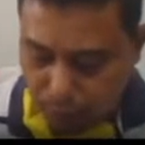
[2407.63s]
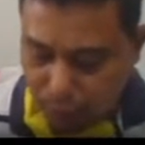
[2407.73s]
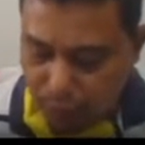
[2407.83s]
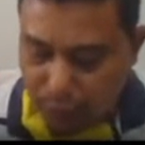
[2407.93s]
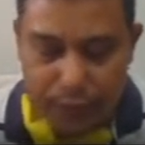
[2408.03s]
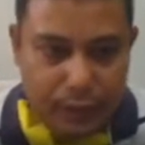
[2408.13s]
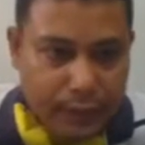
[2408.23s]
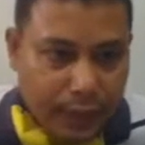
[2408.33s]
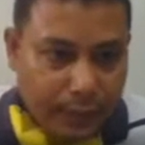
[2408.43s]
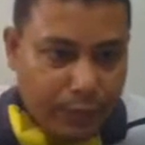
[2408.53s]
At the
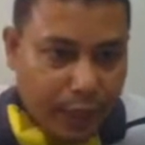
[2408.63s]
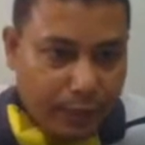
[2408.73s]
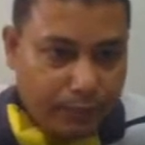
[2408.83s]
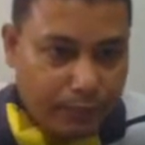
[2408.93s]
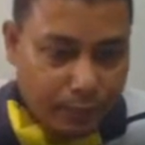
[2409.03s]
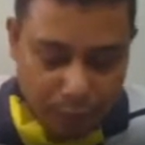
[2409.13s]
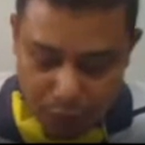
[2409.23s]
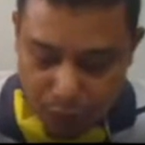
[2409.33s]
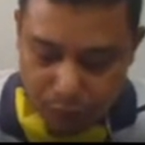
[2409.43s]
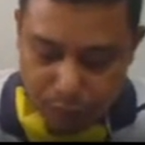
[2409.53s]
same time,
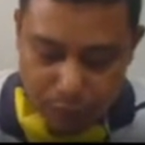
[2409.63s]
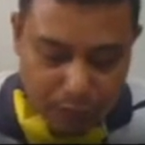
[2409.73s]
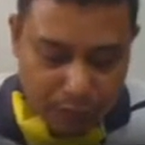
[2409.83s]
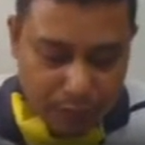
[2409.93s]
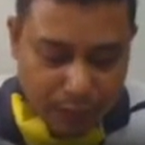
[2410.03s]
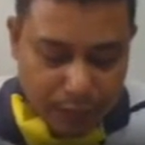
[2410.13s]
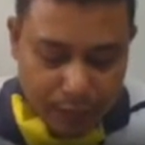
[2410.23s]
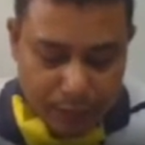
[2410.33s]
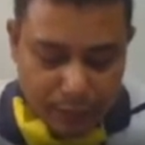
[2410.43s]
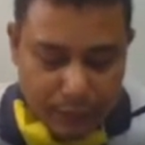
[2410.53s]
I will take
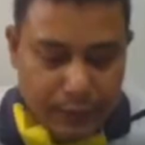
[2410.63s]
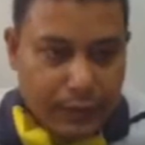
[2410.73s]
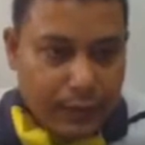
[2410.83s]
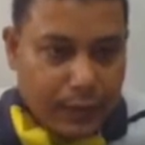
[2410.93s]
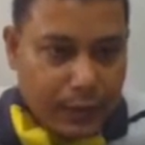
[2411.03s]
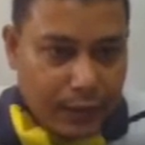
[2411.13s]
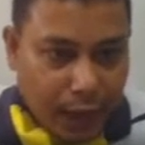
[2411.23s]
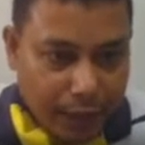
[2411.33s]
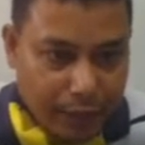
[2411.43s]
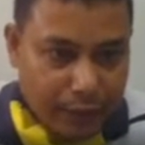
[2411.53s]

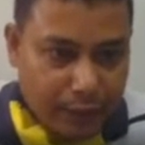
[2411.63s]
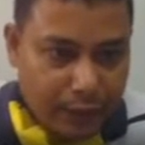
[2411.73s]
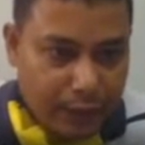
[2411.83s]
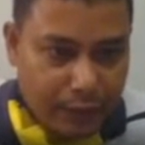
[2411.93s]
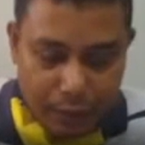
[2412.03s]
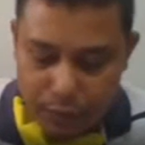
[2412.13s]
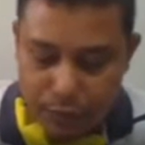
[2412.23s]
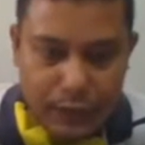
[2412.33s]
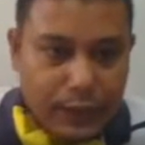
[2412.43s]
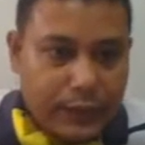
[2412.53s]
right, so
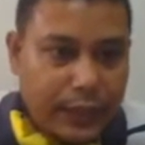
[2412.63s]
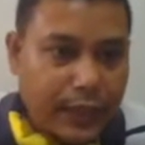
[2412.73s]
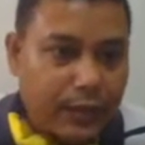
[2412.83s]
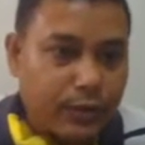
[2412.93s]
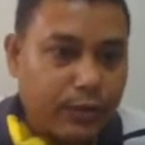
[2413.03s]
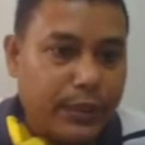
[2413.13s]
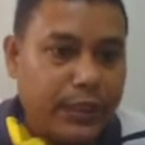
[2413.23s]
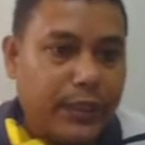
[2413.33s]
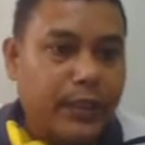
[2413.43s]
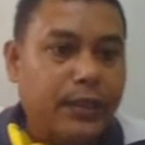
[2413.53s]
it has taken
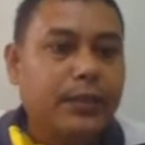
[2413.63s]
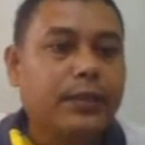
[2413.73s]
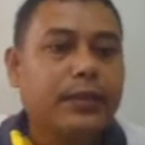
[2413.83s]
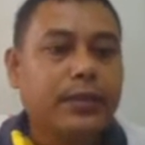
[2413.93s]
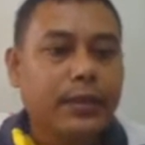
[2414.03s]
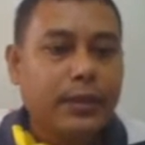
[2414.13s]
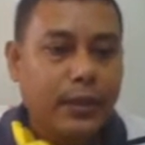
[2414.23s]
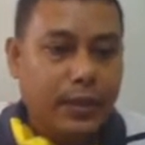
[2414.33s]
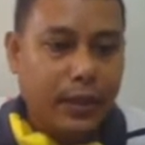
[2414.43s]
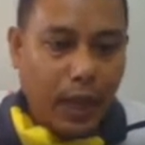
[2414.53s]
automatically.
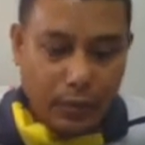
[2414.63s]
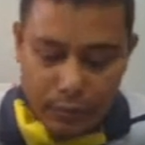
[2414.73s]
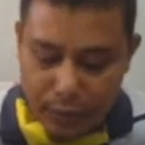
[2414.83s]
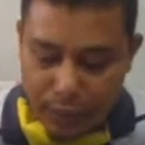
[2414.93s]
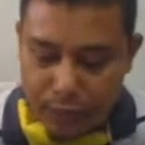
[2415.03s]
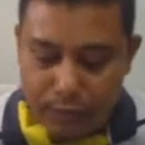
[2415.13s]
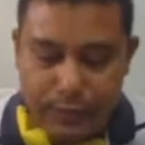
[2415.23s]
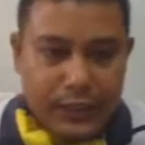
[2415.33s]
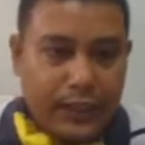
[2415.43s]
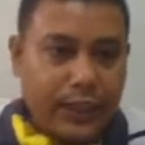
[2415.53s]
Now there will be
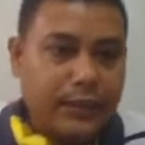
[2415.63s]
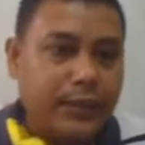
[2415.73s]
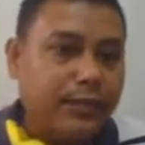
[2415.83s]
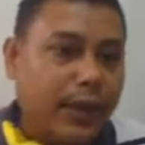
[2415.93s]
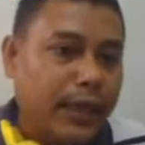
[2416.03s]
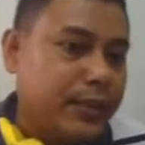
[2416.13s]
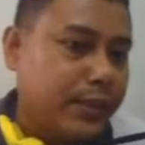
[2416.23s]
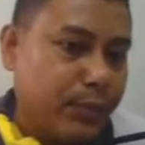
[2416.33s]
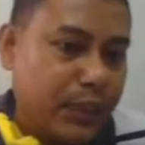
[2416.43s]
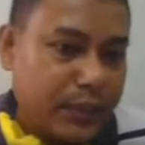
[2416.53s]
say 3 by 3
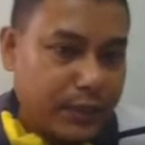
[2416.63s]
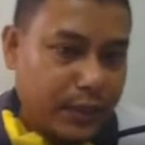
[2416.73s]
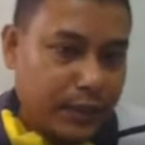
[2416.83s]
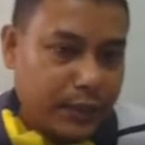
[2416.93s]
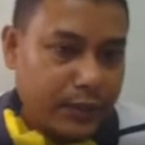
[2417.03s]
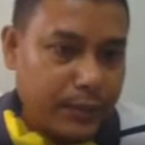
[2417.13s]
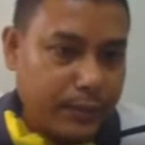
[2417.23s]
matrix.